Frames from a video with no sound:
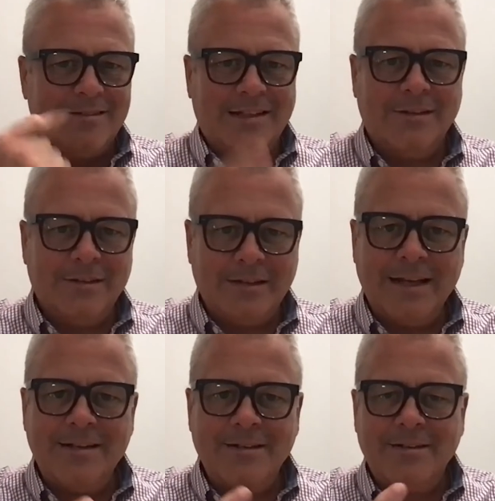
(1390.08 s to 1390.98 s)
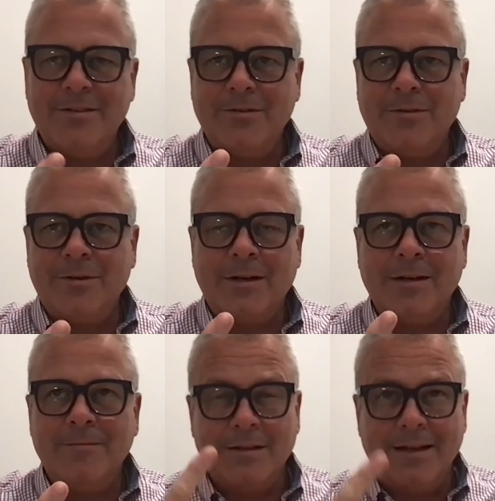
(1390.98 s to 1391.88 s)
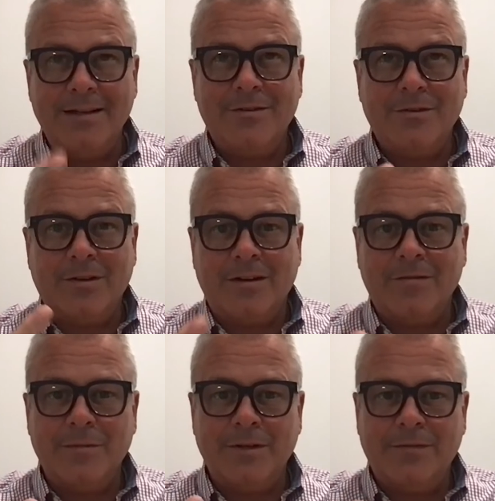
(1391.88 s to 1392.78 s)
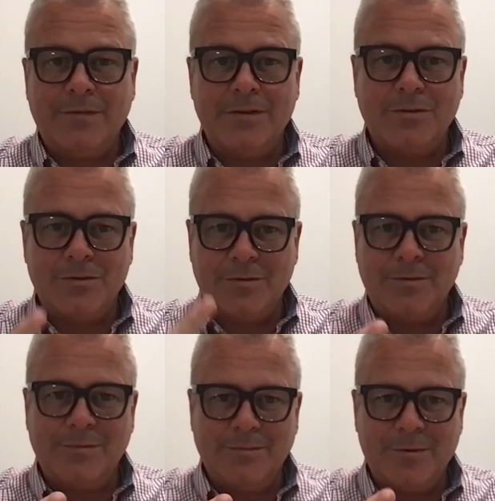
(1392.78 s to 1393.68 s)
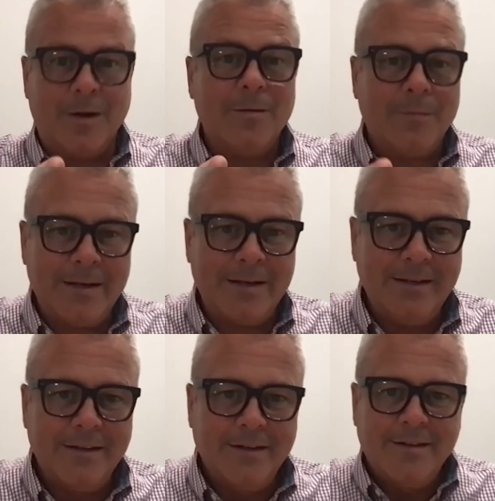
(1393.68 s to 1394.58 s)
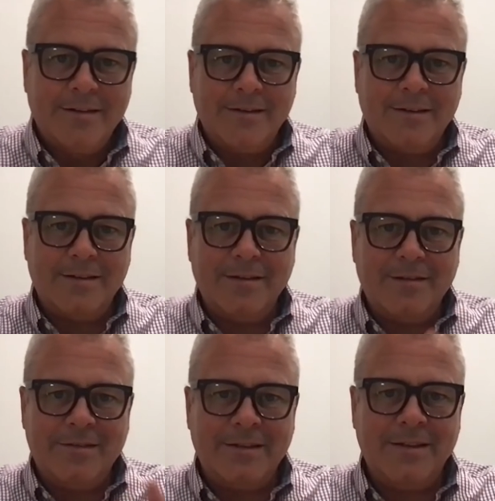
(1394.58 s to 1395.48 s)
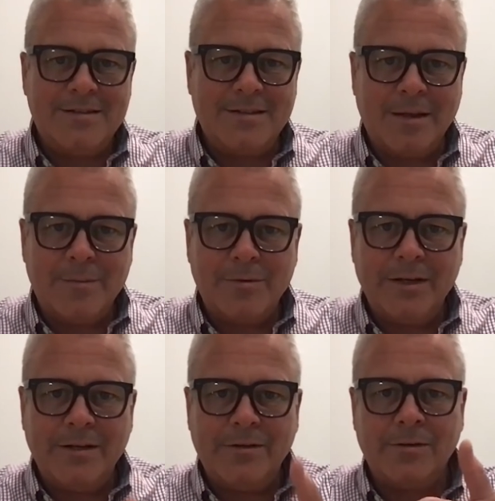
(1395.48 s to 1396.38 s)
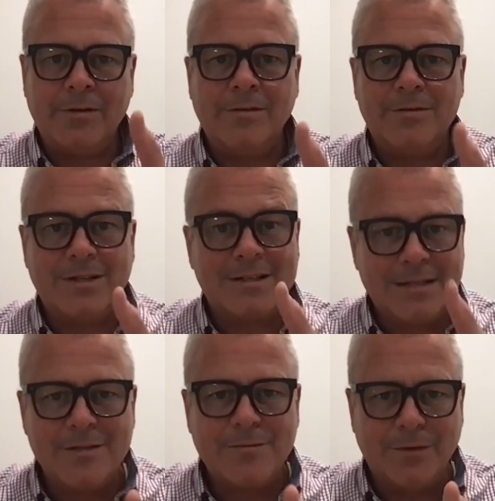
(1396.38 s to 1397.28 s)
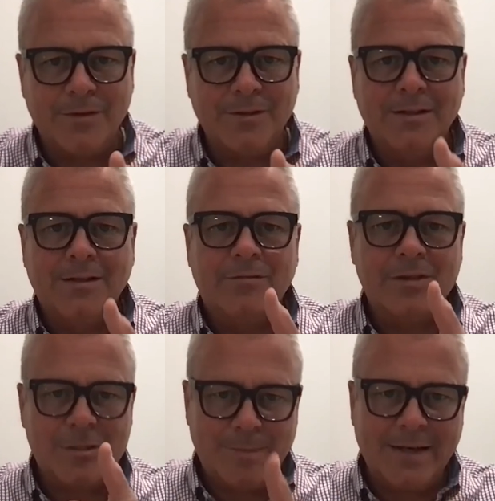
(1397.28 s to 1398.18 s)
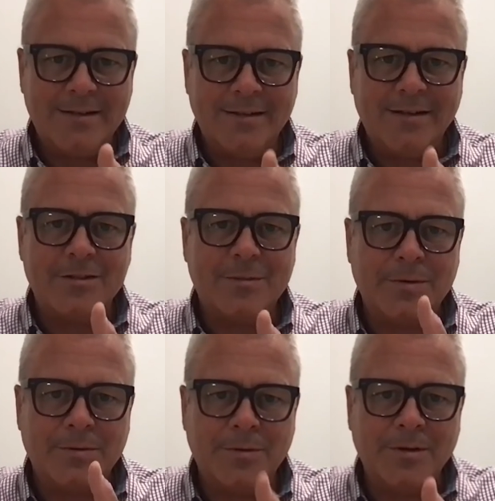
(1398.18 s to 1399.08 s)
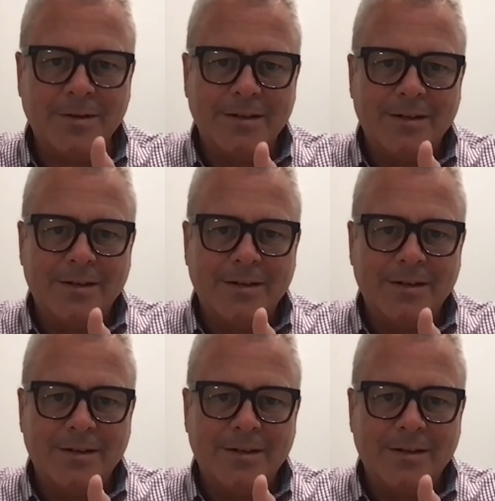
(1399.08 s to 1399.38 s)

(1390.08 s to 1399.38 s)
you know, enlightened or uh, enlightened sort of government officials or smart money, uh, the celebrity or successful, respected entrepreneur,